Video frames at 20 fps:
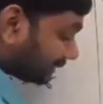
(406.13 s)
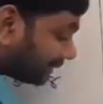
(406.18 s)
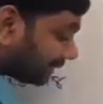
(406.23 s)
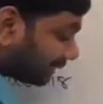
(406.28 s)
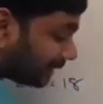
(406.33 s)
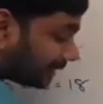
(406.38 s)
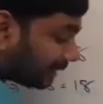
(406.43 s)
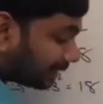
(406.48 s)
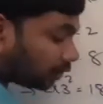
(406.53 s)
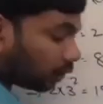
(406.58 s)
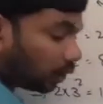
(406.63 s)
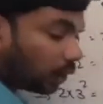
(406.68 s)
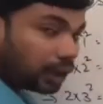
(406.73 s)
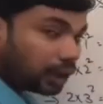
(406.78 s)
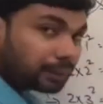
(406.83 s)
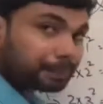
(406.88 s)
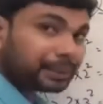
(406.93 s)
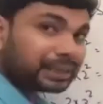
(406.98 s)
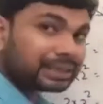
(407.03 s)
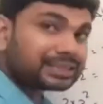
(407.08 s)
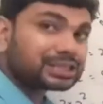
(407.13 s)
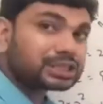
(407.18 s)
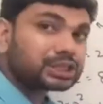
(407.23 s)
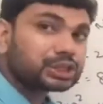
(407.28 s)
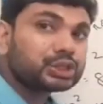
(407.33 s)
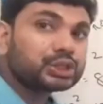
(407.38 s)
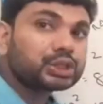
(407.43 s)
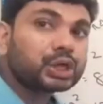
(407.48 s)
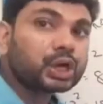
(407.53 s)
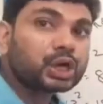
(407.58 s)
third
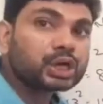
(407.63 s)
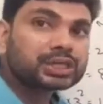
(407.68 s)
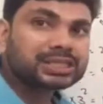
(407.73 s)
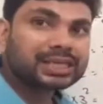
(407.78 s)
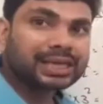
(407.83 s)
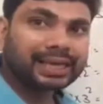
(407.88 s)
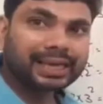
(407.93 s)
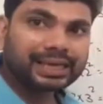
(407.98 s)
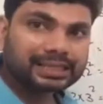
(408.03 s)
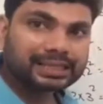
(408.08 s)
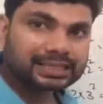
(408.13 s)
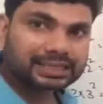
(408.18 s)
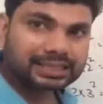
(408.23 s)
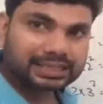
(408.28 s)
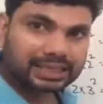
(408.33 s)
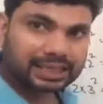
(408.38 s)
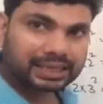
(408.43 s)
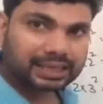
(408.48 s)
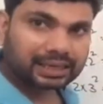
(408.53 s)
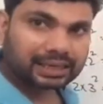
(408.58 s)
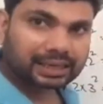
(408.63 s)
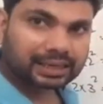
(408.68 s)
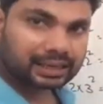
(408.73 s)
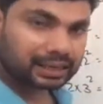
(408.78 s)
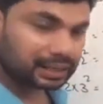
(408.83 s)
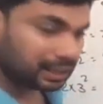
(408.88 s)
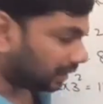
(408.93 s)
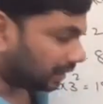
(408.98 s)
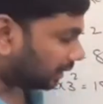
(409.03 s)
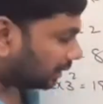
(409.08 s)
orbit not
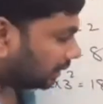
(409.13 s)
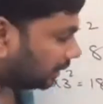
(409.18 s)
18.